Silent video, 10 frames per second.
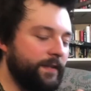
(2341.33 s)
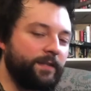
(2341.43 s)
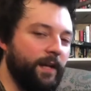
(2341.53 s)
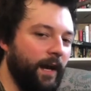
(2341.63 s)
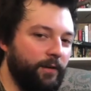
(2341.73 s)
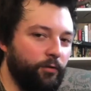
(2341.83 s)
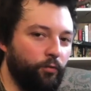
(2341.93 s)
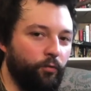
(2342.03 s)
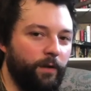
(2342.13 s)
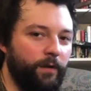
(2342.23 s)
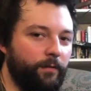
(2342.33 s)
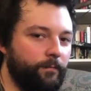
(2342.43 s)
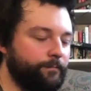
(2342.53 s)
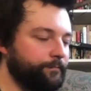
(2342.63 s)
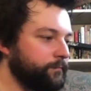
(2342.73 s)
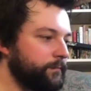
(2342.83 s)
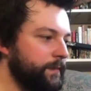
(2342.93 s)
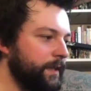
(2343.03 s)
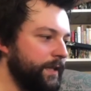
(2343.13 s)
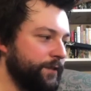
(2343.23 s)
guy who
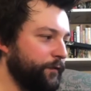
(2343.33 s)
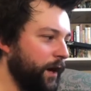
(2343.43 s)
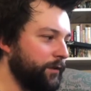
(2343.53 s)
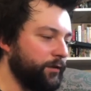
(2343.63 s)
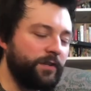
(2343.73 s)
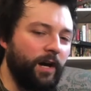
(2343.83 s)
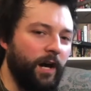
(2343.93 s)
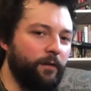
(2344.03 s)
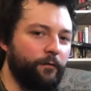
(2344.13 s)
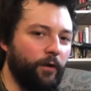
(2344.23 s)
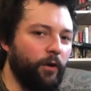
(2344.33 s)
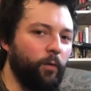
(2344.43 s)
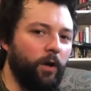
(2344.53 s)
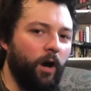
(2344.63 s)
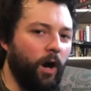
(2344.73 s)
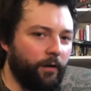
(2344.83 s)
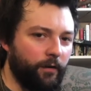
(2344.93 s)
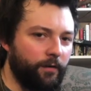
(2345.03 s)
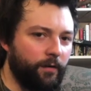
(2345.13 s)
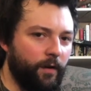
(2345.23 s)
his father is not very well
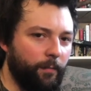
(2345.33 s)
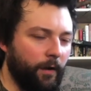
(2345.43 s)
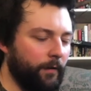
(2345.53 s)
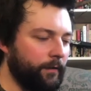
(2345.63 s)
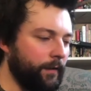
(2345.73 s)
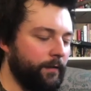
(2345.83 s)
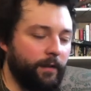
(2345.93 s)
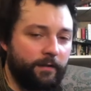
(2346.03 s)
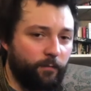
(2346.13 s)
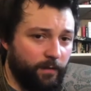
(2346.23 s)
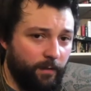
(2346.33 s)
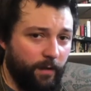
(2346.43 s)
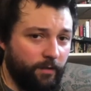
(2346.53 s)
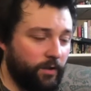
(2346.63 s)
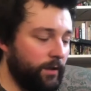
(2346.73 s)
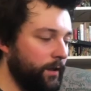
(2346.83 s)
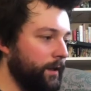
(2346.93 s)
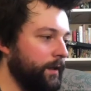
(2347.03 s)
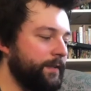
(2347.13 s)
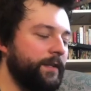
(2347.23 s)
honored, apparently. That's what they mention.
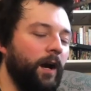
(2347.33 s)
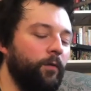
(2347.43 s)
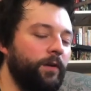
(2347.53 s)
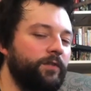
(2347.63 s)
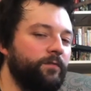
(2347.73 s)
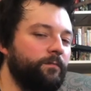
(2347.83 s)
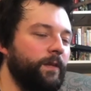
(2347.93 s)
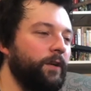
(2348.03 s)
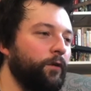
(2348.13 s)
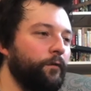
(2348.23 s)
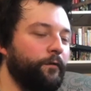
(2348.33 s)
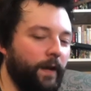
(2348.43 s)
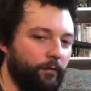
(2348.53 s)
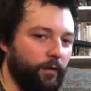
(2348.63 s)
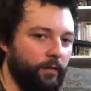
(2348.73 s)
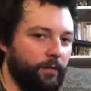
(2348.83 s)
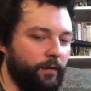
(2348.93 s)
He's ill-favored.